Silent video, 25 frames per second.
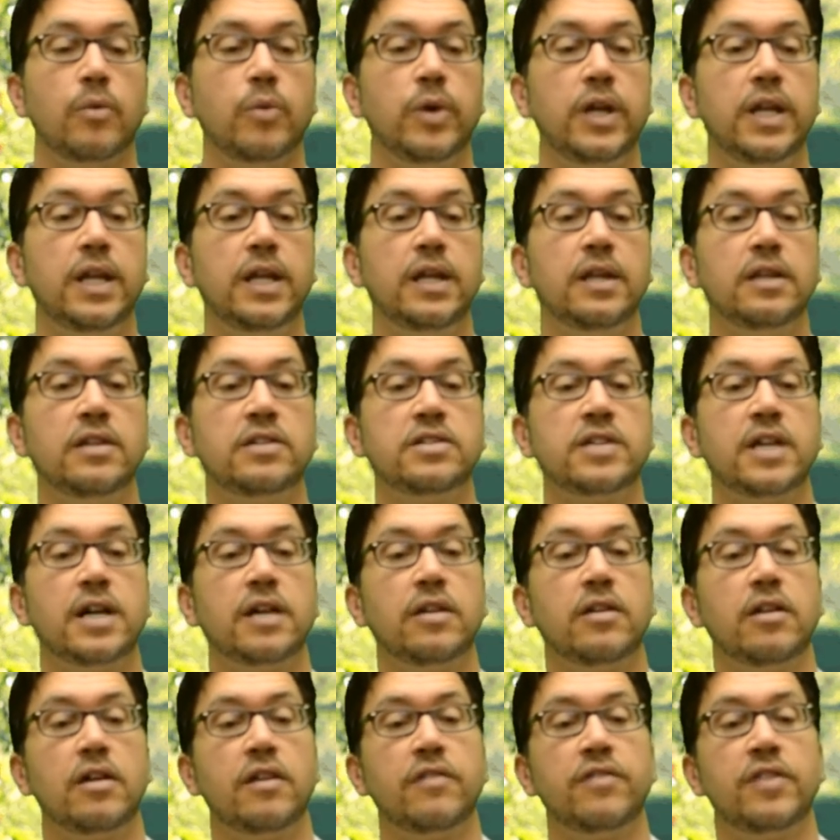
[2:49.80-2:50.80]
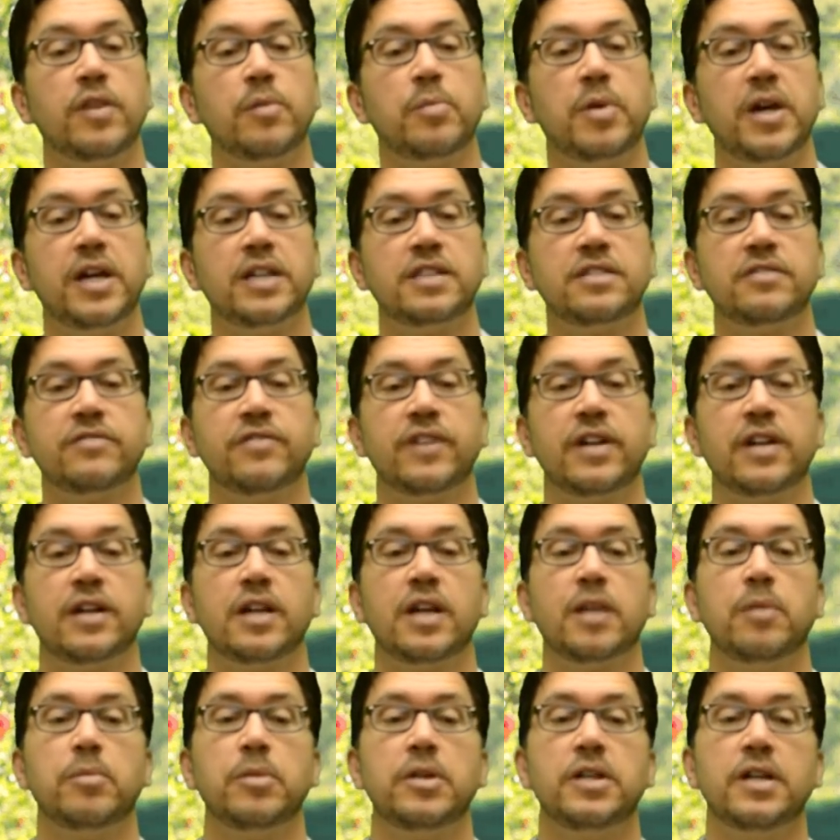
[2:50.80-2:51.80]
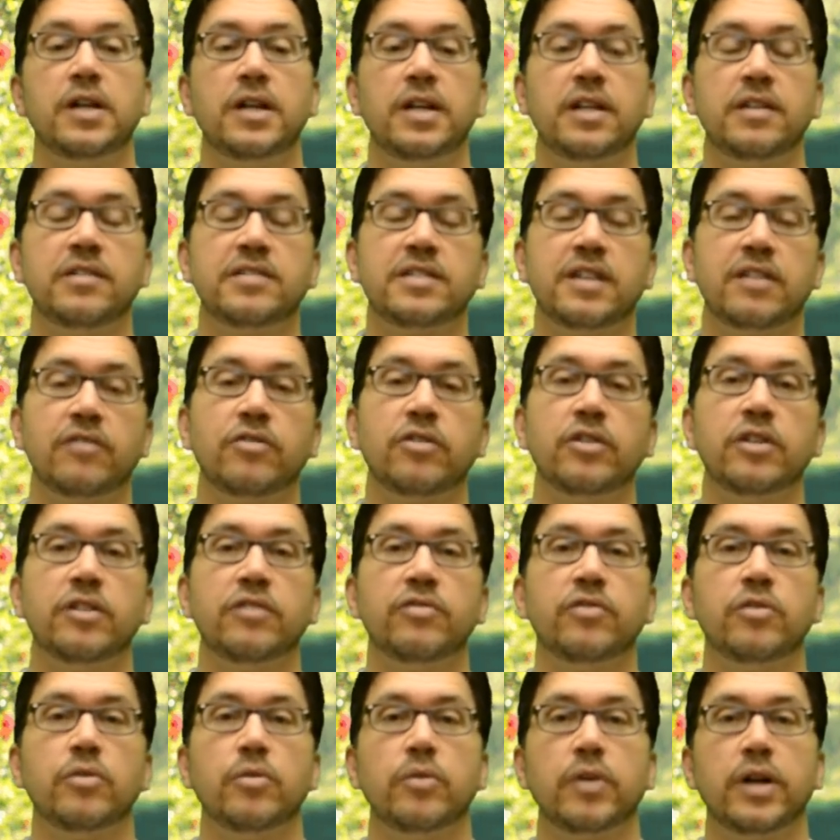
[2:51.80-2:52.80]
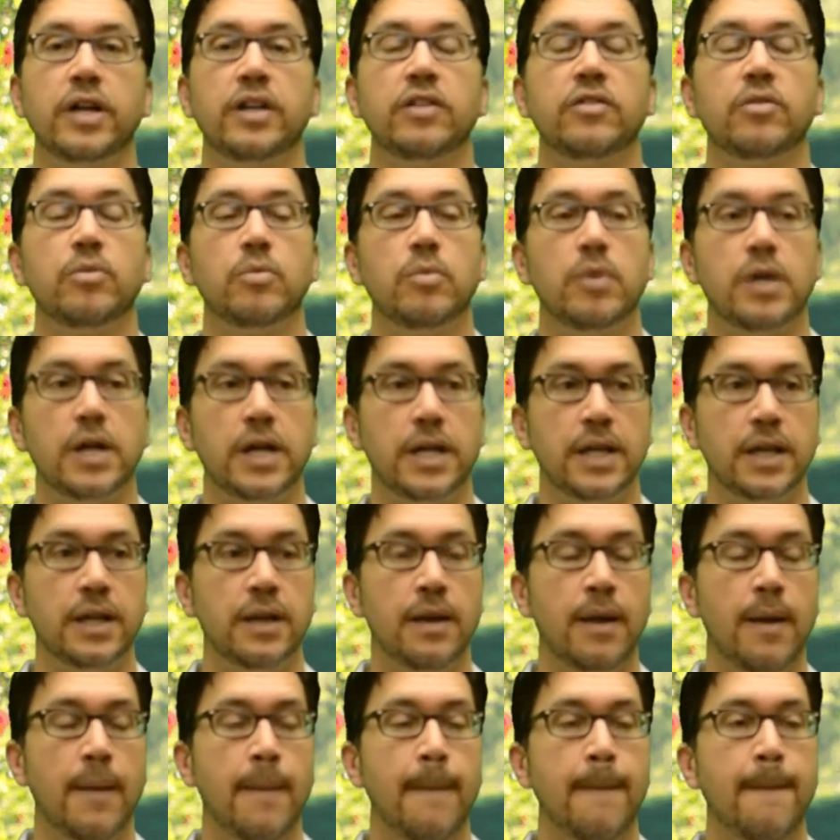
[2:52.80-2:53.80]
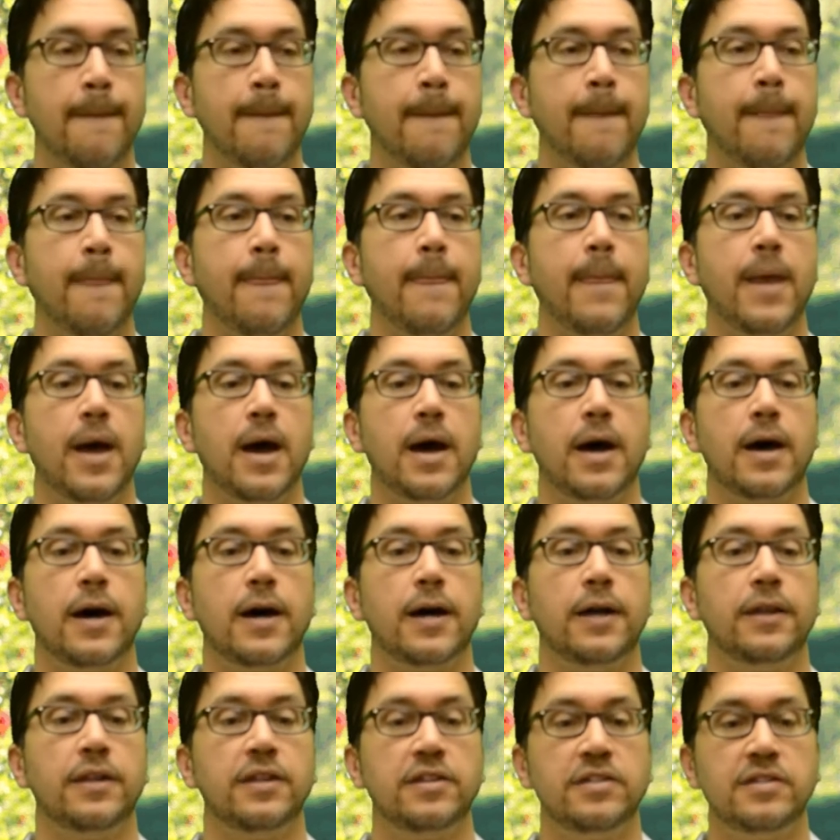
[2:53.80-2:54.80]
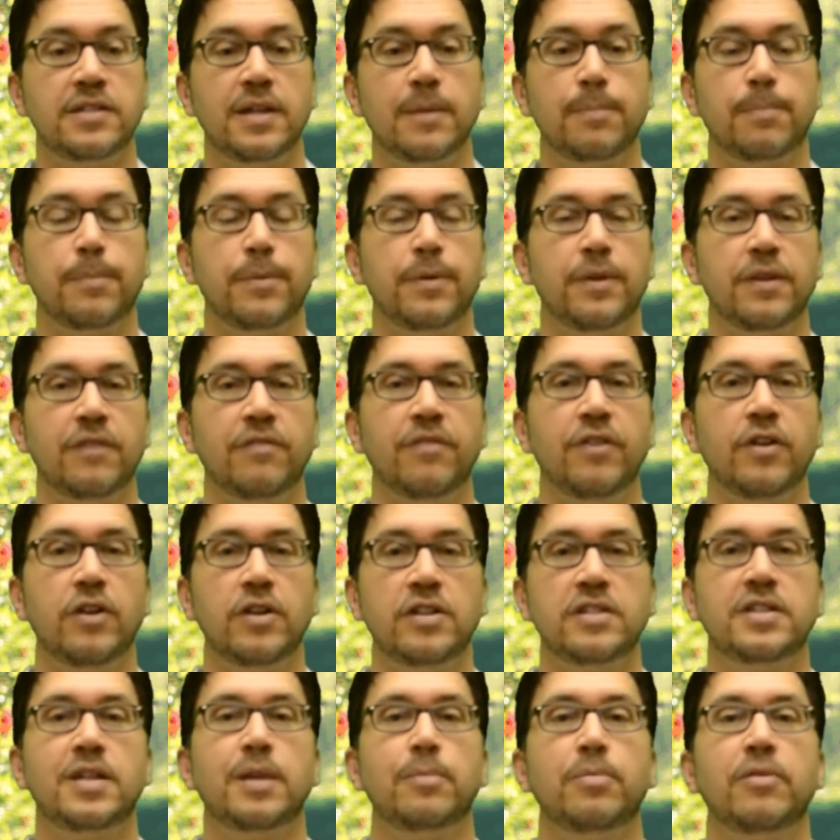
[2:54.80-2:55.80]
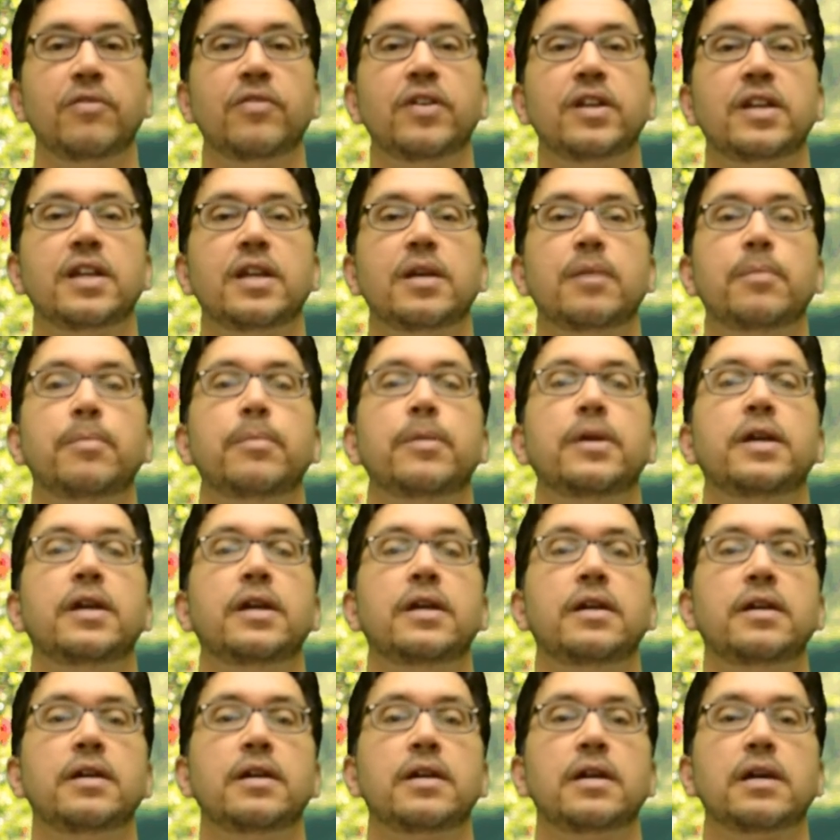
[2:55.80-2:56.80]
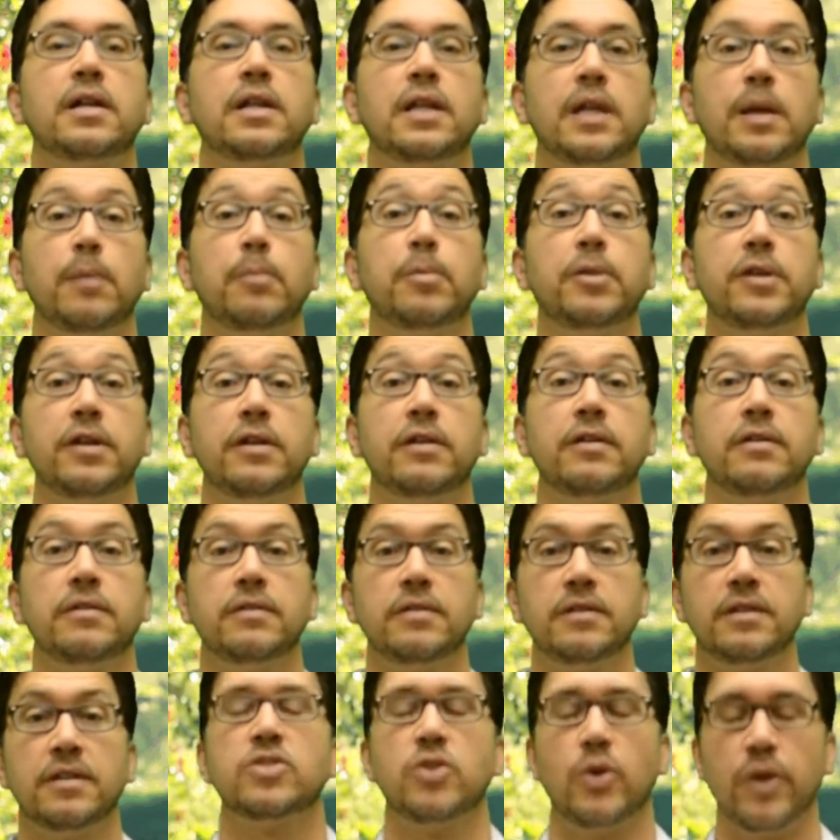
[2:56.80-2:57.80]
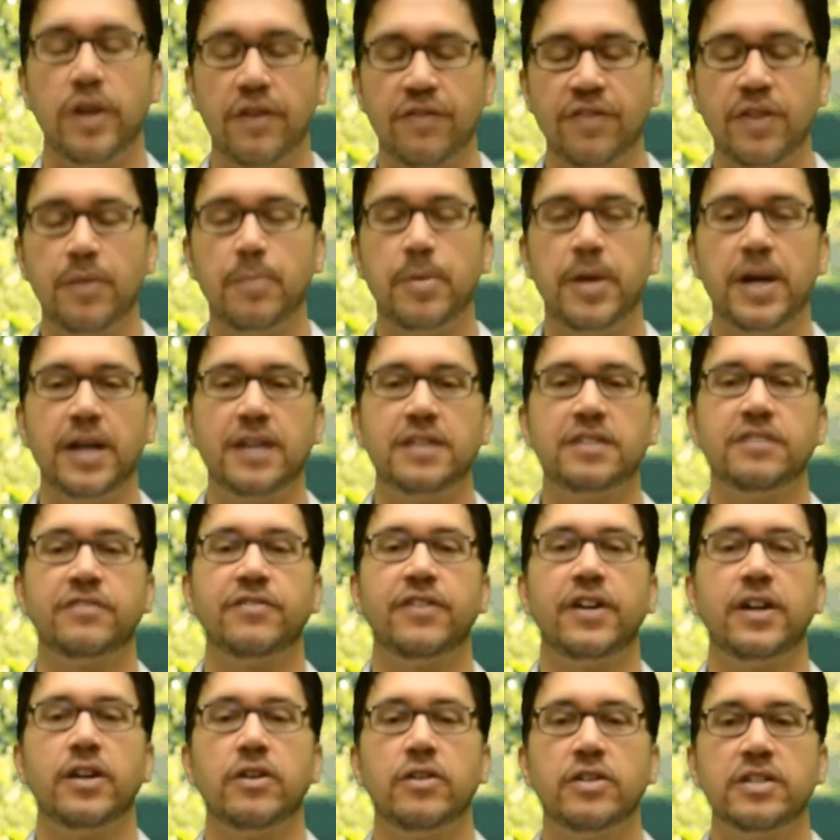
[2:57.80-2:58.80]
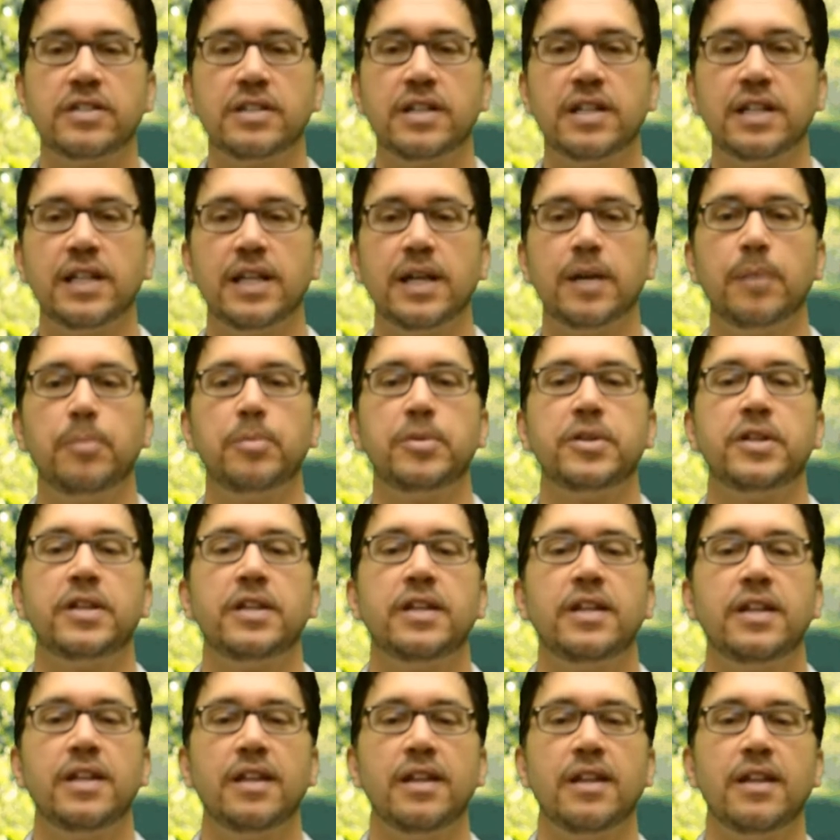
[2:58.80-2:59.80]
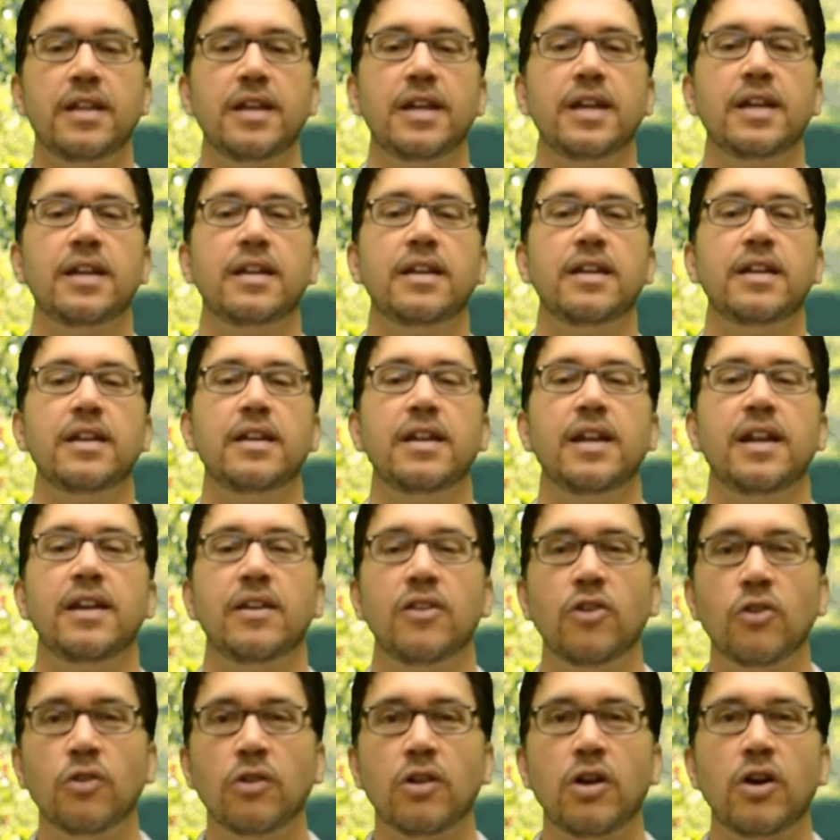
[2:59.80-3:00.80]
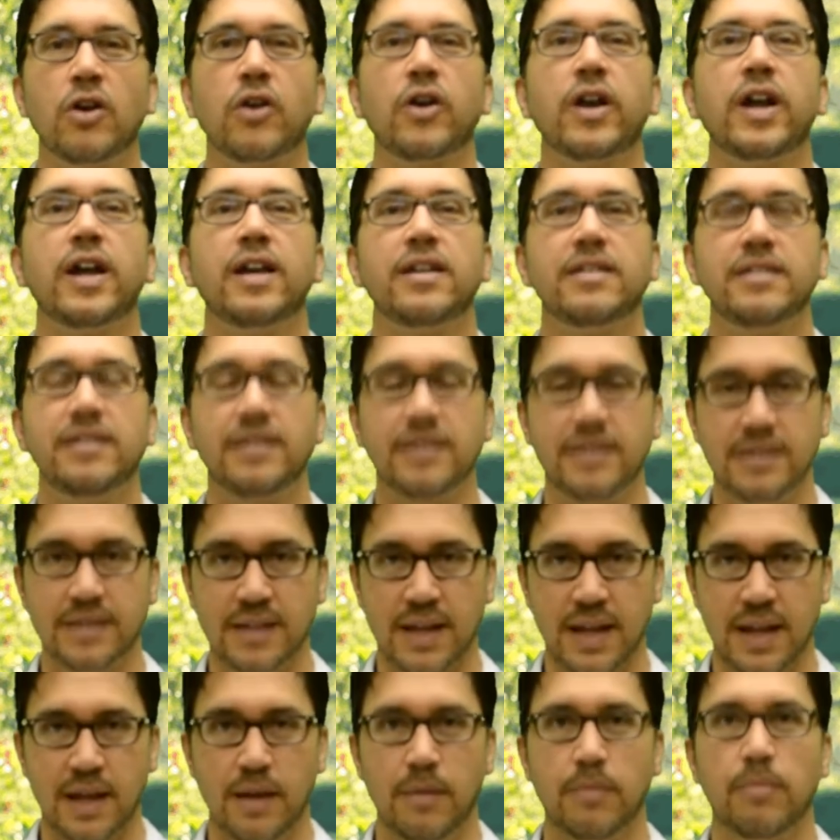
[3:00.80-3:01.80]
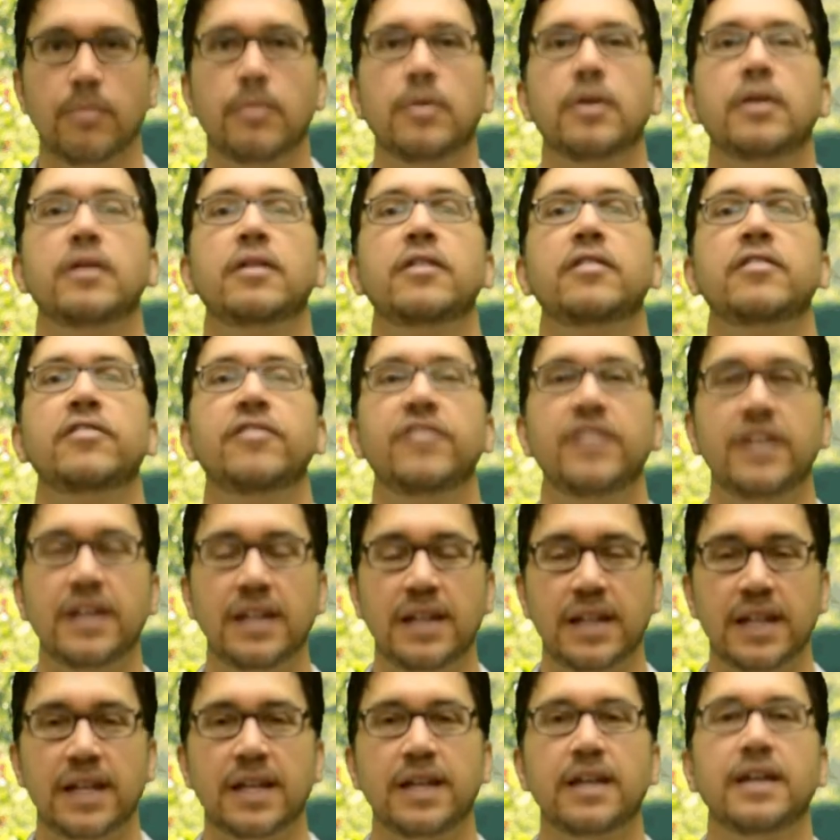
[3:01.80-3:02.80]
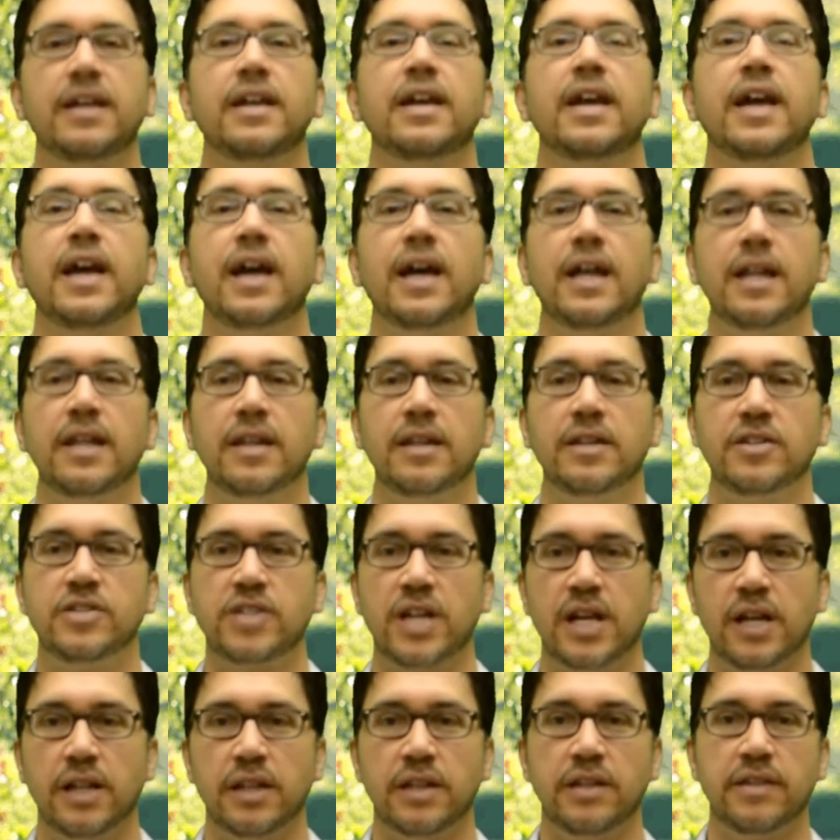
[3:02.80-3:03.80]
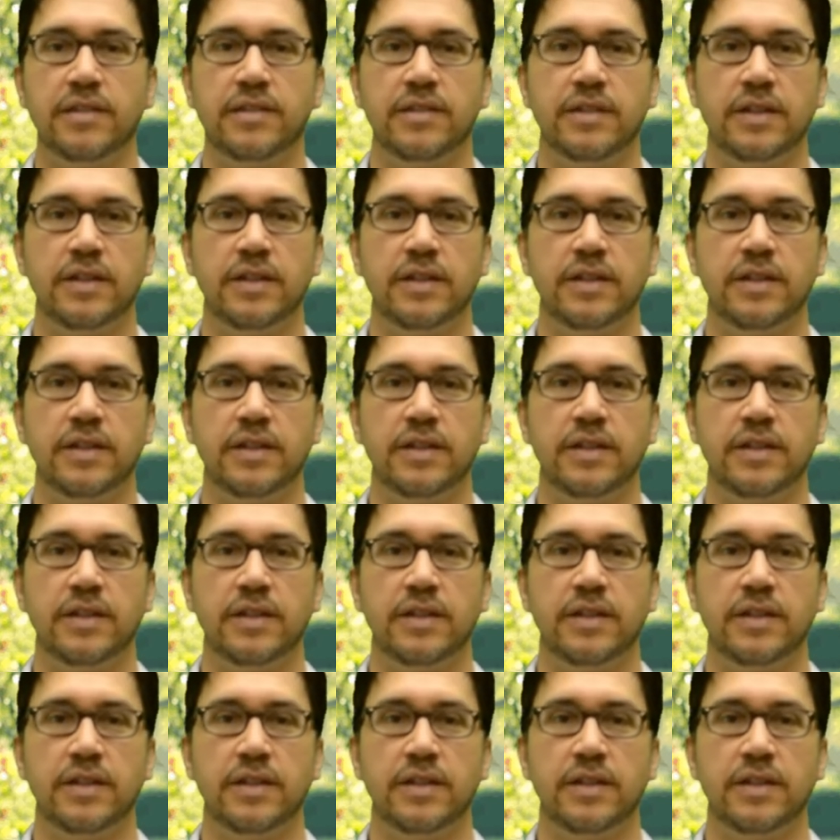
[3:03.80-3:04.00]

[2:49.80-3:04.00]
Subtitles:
Weaning the child off the pacifier can be done in several different ways. One, the very tip of it can be clipped. So if the pacifier is clipped, it no longer has the same feeling, and the child